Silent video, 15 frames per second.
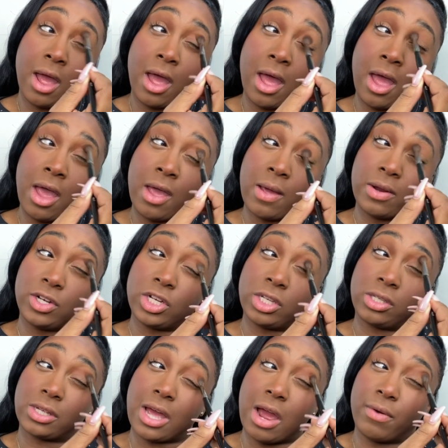I
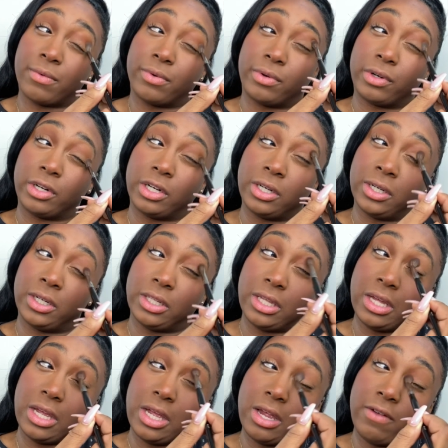just got
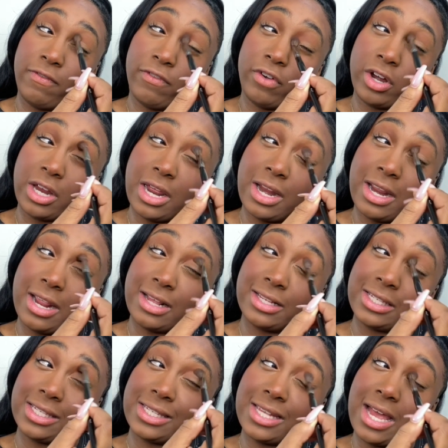really freaking
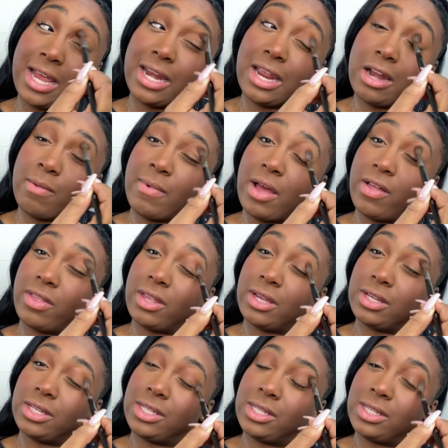excited about
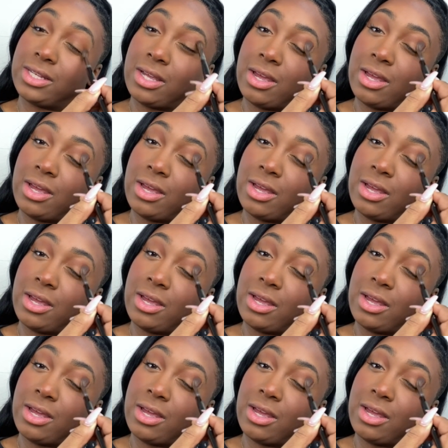this.